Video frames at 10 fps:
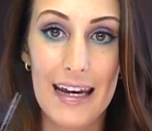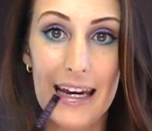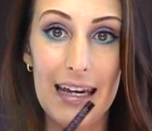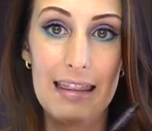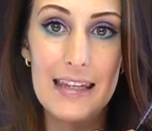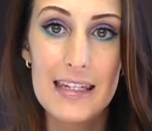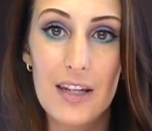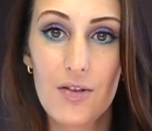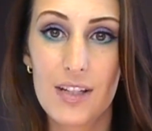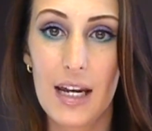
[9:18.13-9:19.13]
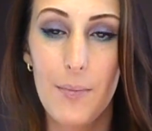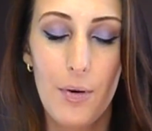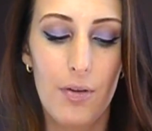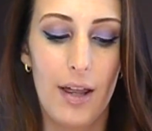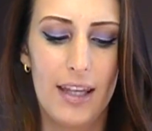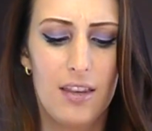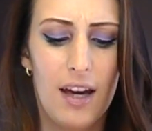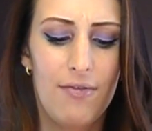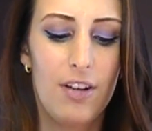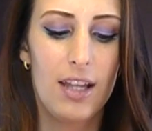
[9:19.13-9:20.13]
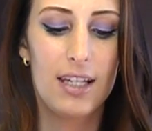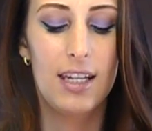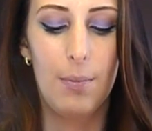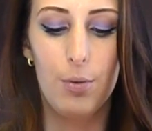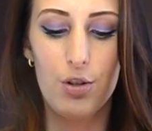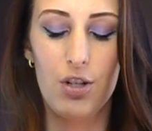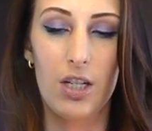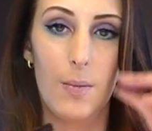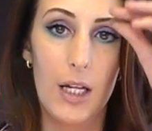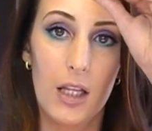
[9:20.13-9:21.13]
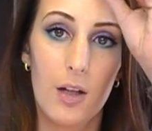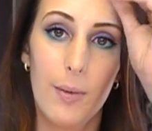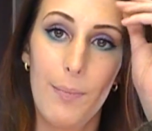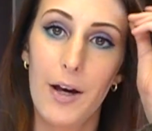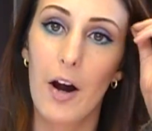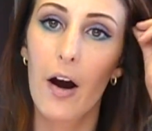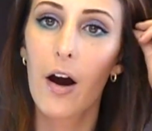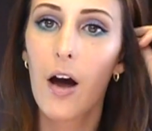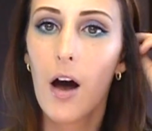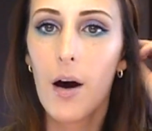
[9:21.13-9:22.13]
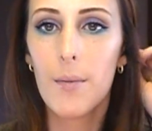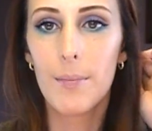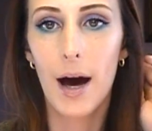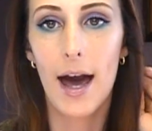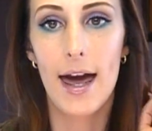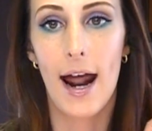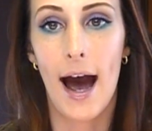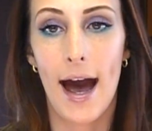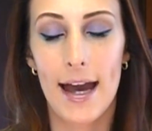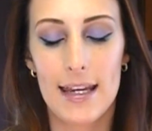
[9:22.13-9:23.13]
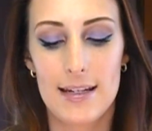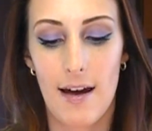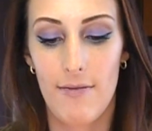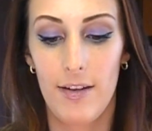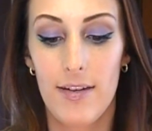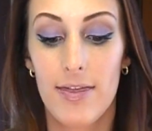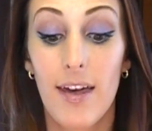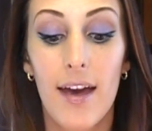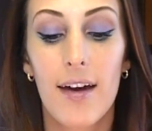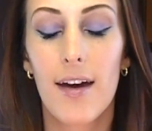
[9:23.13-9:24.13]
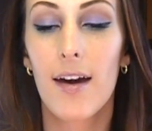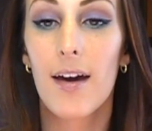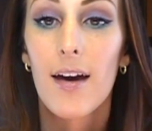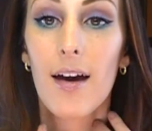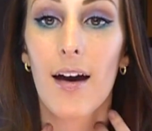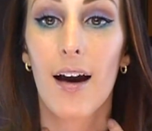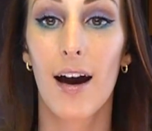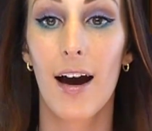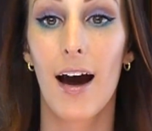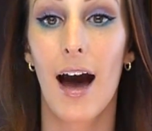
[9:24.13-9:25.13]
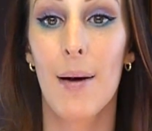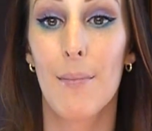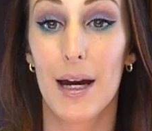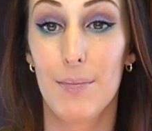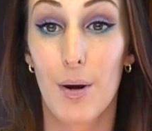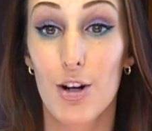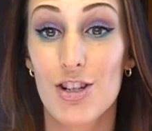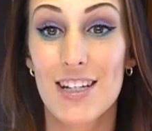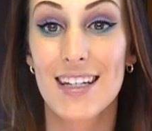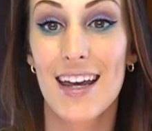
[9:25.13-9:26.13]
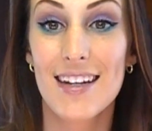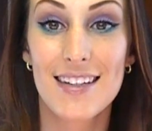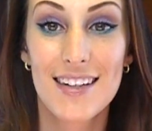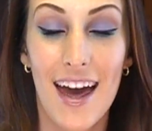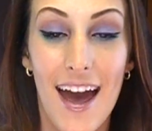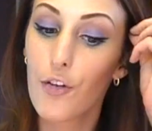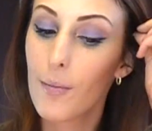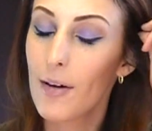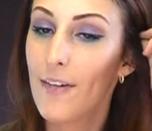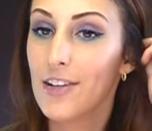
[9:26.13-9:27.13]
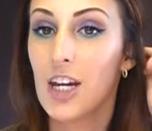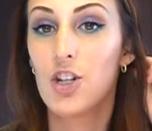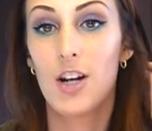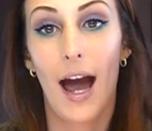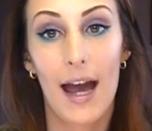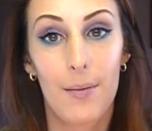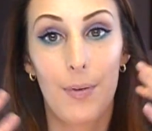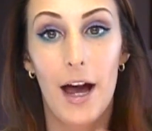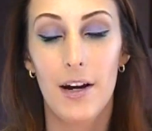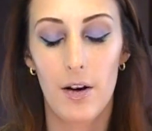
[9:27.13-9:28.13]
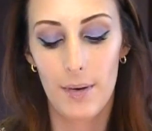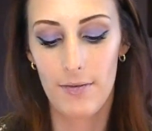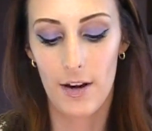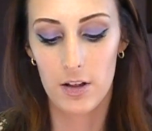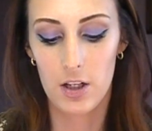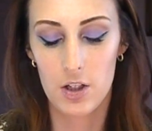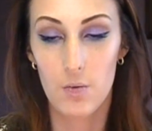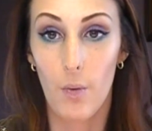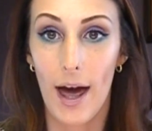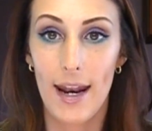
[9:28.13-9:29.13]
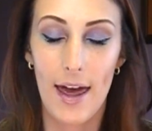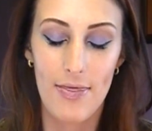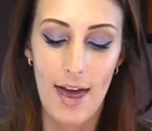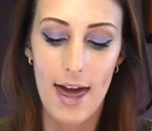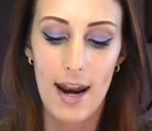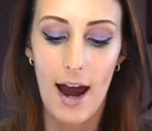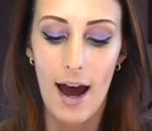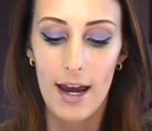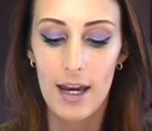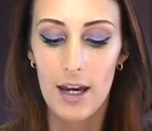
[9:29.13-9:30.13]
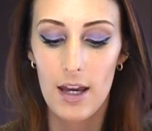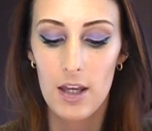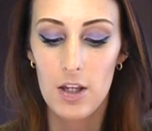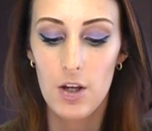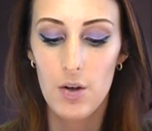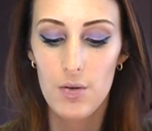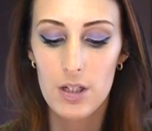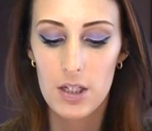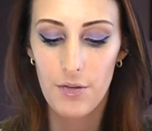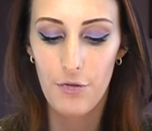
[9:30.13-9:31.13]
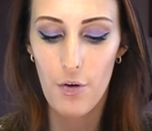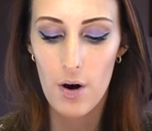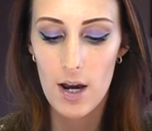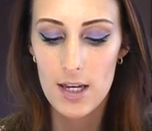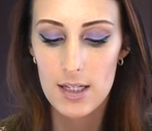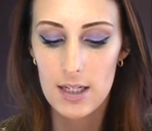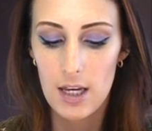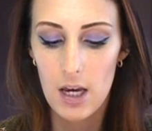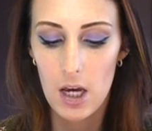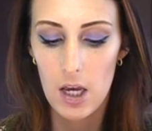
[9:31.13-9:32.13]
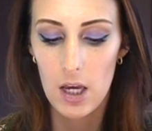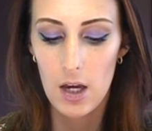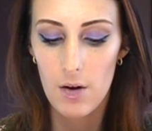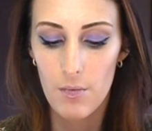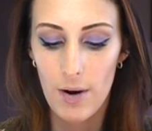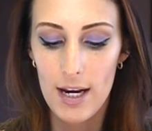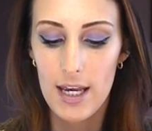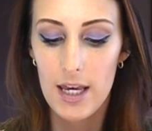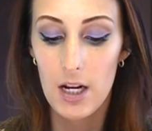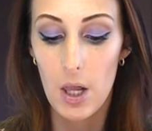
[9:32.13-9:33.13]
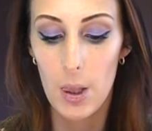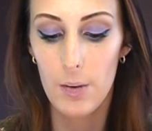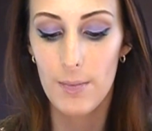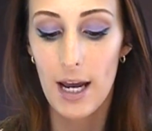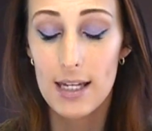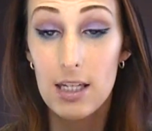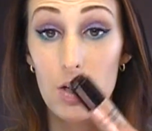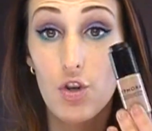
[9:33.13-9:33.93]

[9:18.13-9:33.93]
in this little sample. Like, I feel like samples used to be a little bit bigger, but I definitely think I might purchase this. For my foundation, I applied all my foundation wet, and then I used Sephora's Radiant Luminizing